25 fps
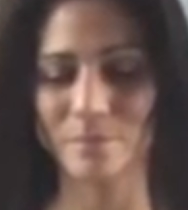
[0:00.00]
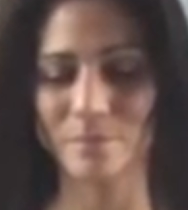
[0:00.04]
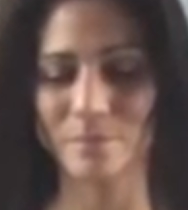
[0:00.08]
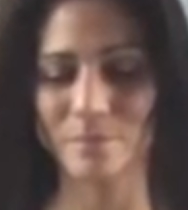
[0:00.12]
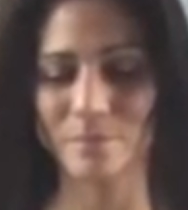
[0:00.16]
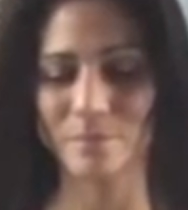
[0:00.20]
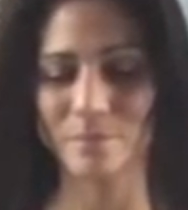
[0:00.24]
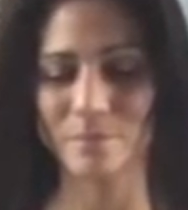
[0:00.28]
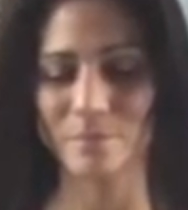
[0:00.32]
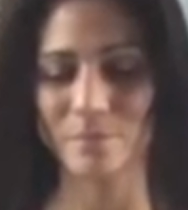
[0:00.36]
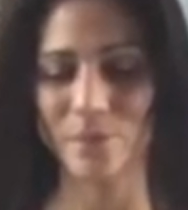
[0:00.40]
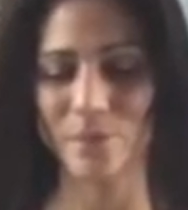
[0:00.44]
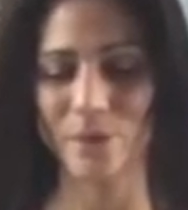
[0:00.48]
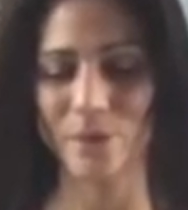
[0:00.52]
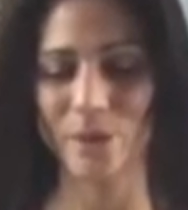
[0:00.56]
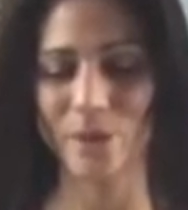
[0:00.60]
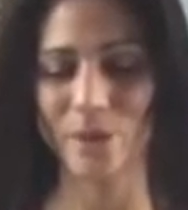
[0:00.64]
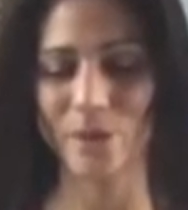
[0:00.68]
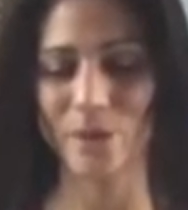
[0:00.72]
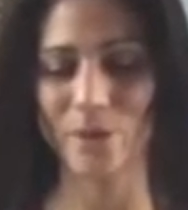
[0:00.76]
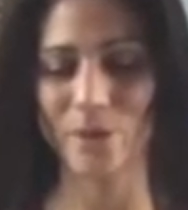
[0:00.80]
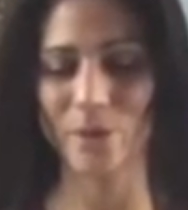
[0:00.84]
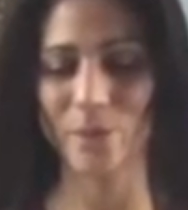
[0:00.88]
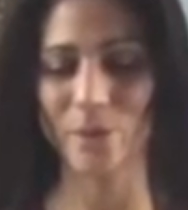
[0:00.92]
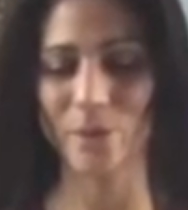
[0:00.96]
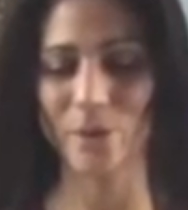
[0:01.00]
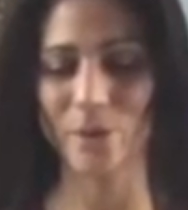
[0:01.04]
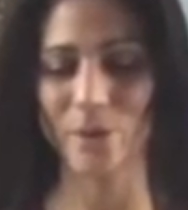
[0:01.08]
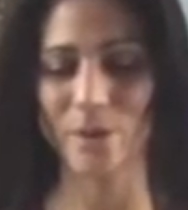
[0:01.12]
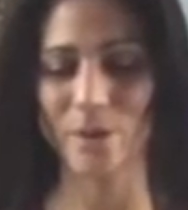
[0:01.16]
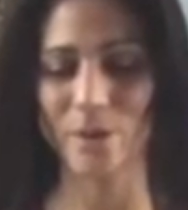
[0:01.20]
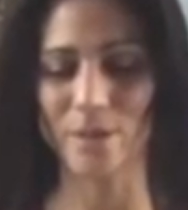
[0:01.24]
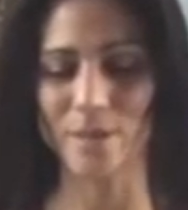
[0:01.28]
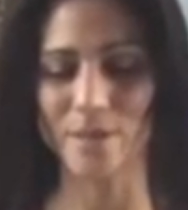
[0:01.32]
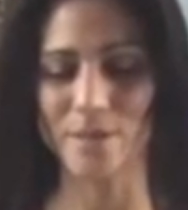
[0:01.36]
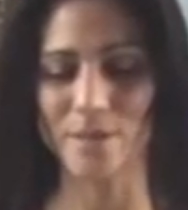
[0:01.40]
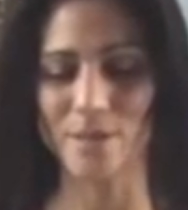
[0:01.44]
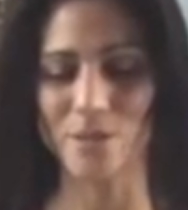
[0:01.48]
Bringing our
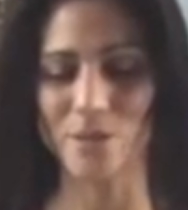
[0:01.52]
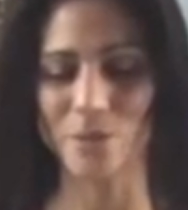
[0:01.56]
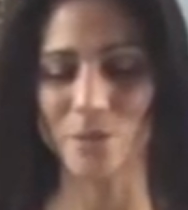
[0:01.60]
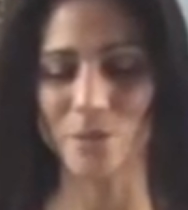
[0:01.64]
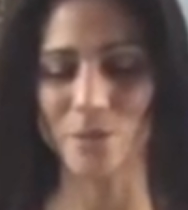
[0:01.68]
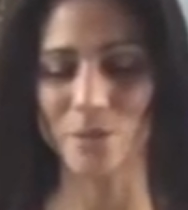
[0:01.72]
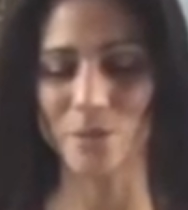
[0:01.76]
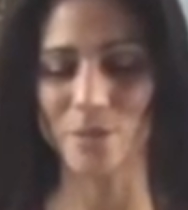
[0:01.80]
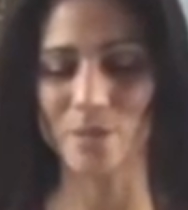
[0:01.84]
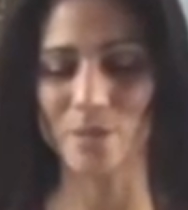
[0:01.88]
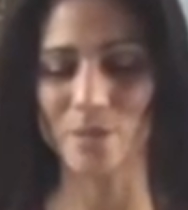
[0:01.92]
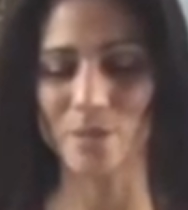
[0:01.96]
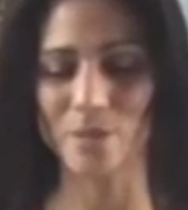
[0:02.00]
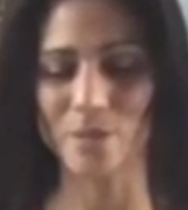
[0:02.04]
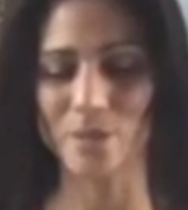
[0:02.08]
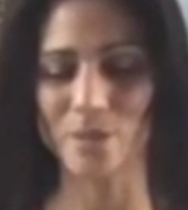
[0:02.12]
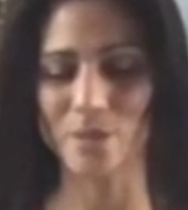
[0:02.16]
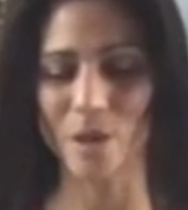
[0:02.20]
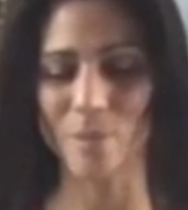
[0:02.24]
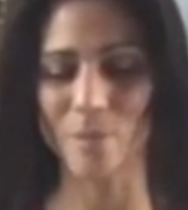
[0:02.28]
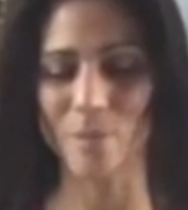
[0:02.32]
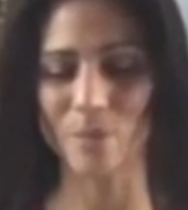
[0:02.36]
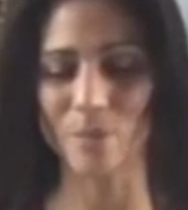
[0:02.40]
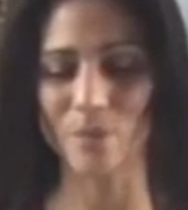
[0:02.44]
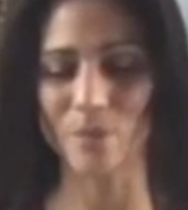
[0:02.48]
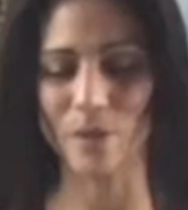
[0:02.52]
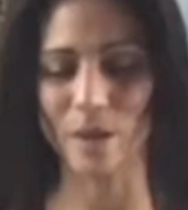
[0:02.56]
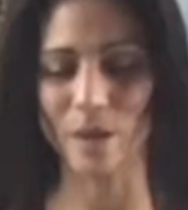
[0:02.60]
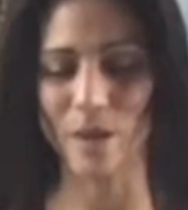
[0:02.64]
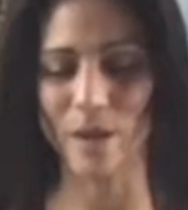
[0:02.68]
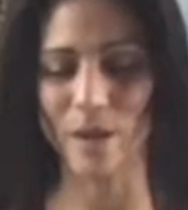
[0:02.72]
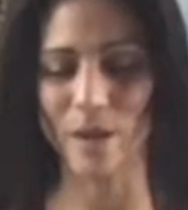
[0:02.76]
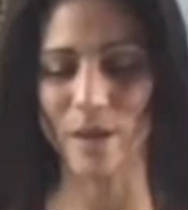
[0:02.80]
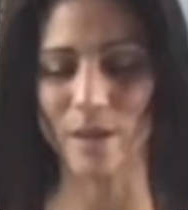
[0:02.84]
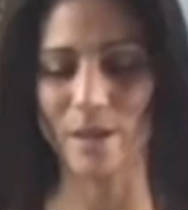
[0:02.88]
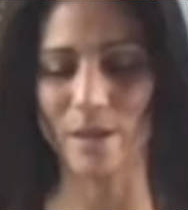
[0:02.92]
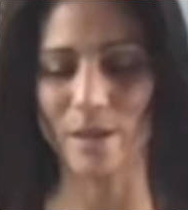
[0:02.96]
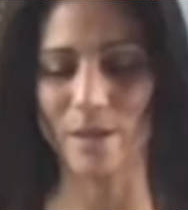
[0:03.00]
awareness towards the top of the
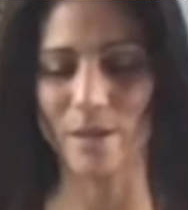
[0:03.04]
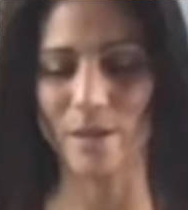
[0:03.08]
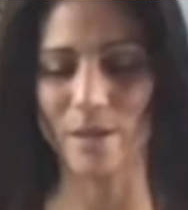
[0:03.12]
head,